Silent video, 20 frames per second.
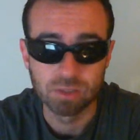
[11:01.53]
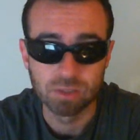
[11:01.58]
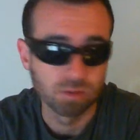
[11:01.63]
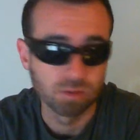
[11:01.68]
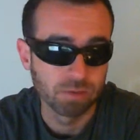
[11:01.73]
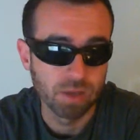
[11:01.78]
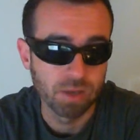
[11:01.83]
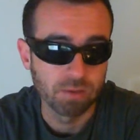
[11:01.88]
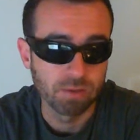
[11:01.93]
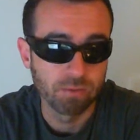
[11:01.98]
sort
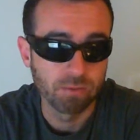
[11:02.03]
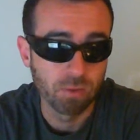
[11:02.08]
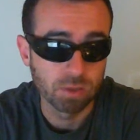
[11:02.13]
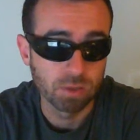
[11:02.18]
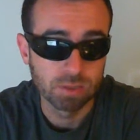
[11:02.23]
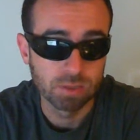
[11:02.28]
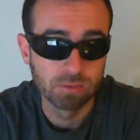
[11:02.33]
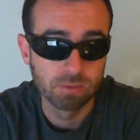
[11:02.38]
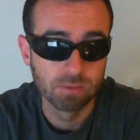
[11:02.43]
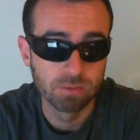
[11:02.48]
of
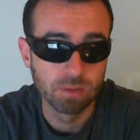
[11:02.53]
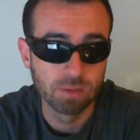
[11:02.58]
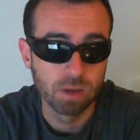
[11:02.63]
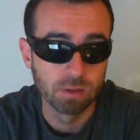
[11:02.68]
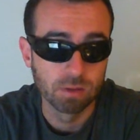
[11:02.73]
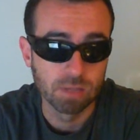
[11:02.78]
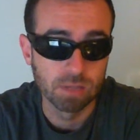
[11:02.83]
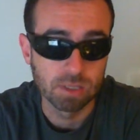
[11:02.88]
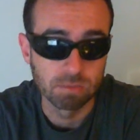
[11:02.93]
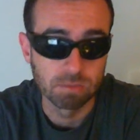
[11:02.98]
force,
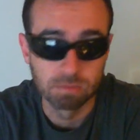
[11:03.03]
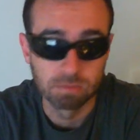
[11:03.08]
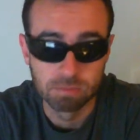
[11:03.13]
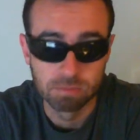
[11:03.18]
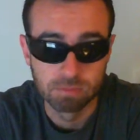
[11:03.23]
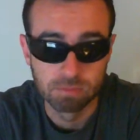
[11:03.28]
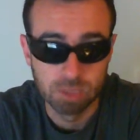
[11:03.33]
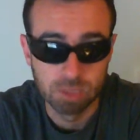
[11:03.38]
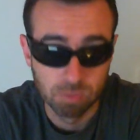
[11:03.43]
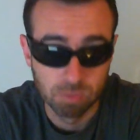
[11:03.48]

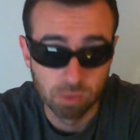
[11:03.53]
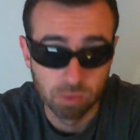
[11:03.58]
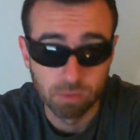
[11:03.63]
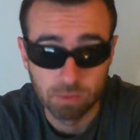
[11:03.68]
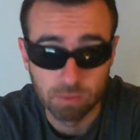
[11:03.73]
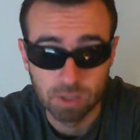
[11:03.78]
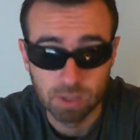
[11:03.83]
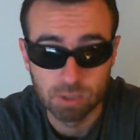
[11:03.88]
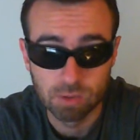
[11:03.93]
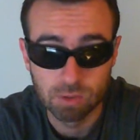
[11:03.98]
doesn't spoon
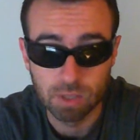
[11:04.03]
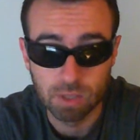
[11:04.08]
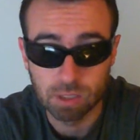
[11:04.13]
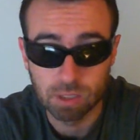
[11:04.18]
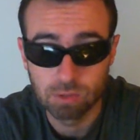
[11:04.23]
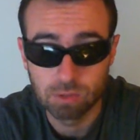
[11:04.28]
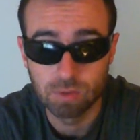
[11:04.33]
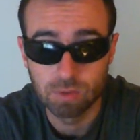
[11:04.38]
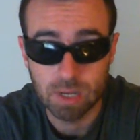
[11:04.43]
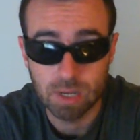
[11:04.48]
feed you. Like
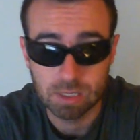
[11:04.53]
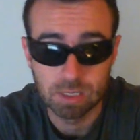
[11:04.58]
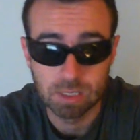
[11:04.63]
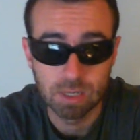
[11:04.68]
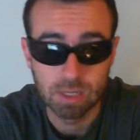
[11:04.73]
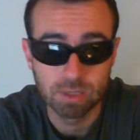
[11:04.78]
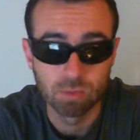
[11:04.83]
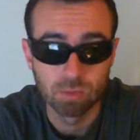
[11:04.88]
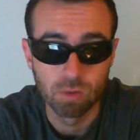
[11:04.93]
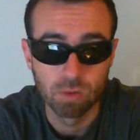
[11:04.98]
you do actually
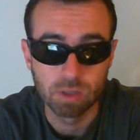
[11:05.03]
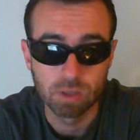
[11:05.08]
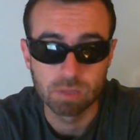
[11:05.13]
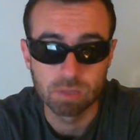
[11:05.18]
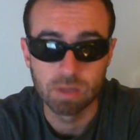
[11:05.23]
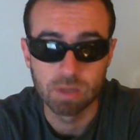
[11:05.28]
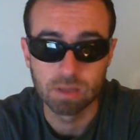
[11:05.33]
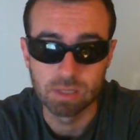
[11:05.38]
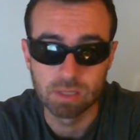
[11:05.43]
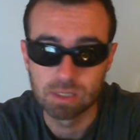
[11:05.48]
need to work to
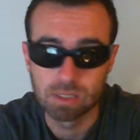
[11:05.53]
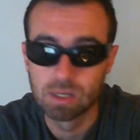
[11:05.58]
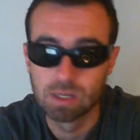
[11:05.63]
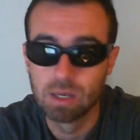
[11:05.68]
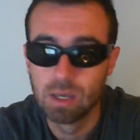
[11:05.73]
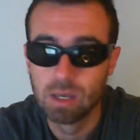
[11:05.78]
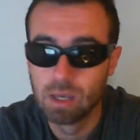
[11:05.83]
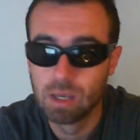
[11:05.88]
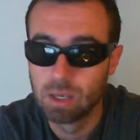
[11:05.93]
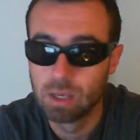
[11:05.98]
make this
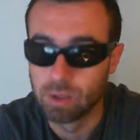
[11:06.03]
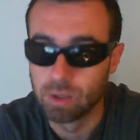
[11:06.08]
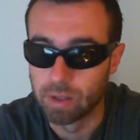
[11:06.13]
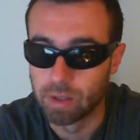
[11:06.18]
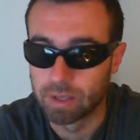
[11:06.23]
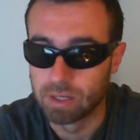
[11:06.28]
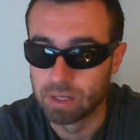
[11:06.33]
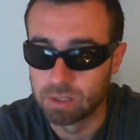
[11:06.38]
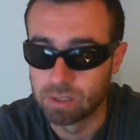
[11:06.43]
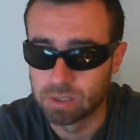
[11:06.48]

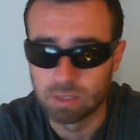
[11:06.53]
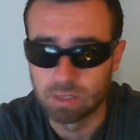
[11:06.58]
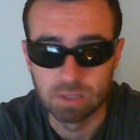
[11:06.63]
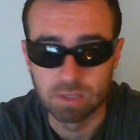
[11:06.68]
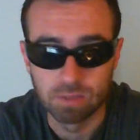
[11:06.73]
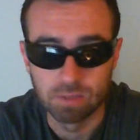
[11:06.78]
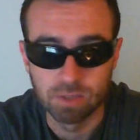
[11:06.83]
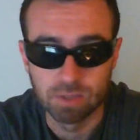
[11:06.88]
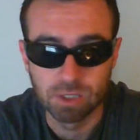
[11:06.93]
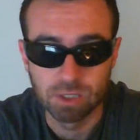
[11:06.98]
like an interesting
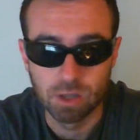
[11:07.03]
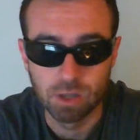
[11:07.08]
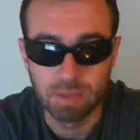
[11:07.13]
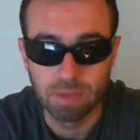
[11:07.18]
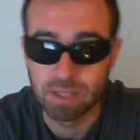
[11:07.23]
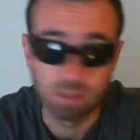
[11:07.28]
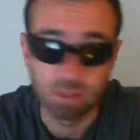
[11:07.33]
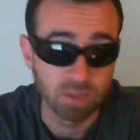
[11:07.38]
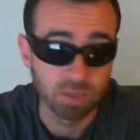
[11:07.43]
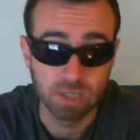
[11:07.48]
TV show. And
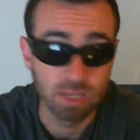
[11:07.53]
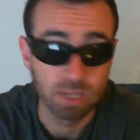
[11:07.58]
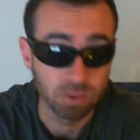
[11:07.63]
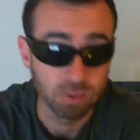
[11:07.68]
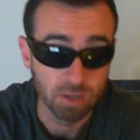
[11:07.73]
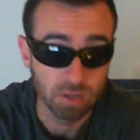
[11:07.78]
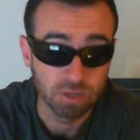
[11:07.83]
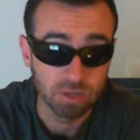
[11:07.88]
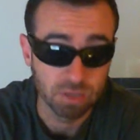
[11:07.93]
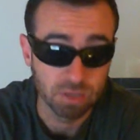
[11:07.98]
that's not to say it's
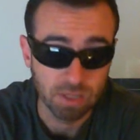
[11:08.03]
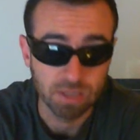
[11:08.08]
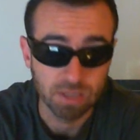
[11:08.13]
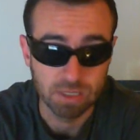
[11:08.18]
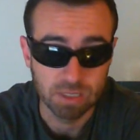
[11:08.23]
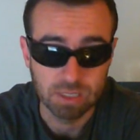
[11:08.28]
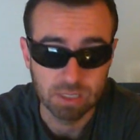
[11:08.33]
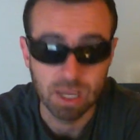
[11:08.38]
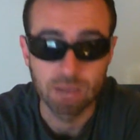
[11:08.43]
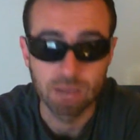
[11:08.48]
not interesting, that's
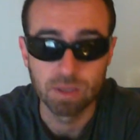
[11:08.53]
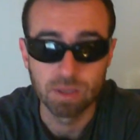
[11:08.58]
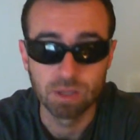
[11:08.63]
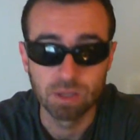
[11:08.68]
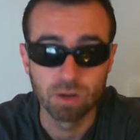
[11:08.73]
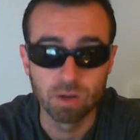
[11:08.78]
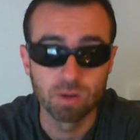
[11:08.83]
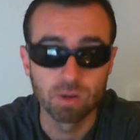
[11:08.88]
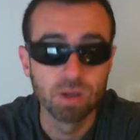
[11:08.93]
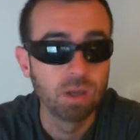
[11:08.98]
just saying that
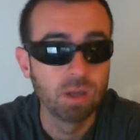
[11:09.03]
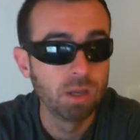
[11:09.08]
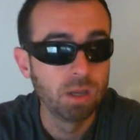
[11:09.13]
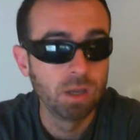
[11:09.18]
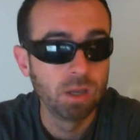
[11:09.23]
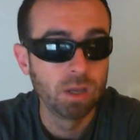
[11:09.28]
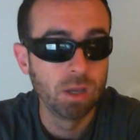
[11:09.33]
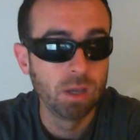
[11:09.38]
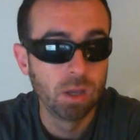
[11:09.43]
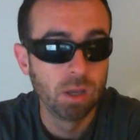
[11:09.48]

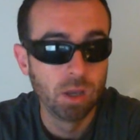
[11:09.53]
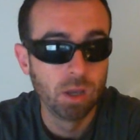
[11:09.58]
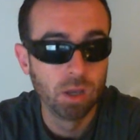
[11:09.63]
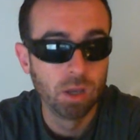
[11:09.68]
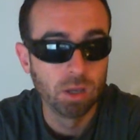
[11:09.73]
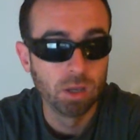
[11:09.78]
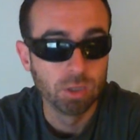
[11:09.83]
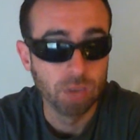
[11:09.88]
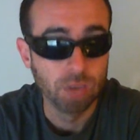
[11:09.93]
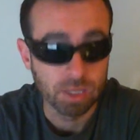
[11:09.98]

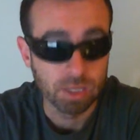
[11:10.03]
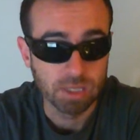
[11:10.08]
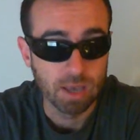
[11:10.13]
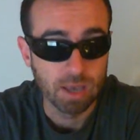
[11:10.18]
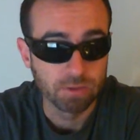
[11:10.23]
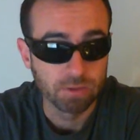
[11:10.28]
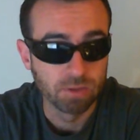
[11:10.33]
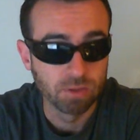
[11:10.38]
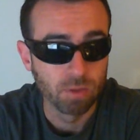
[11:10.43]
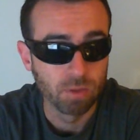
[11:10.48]
you actually
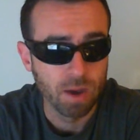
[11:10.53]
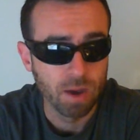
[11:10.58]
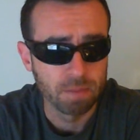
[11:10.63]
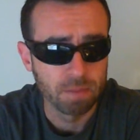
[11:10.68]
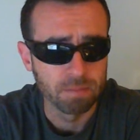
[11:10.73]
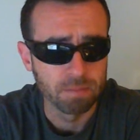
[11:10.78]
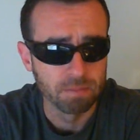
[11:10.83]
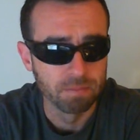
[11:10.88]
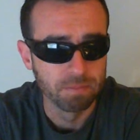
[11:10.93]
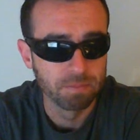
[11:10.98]
have
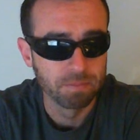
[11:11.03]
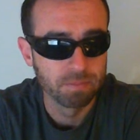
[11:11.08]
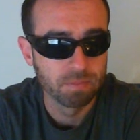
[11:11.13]
to